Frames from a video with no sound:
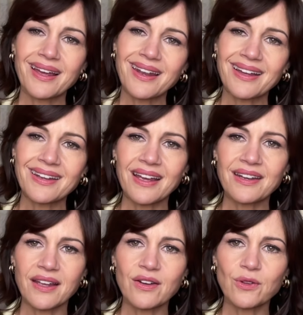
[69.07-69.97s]
and, and and
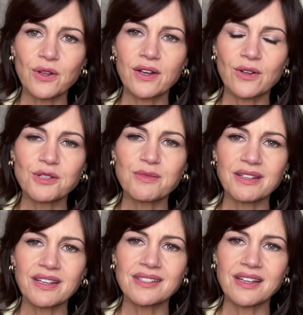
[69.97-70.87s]
and and
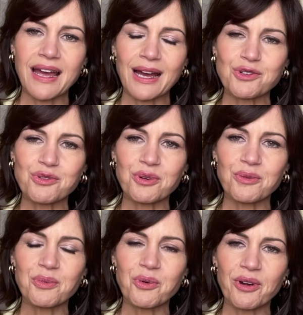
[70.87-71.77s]
ultimately is a
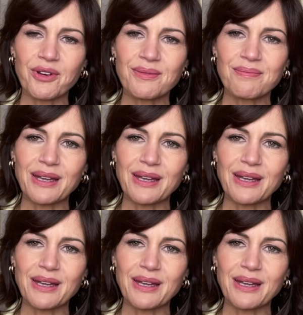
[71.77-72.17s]
natural born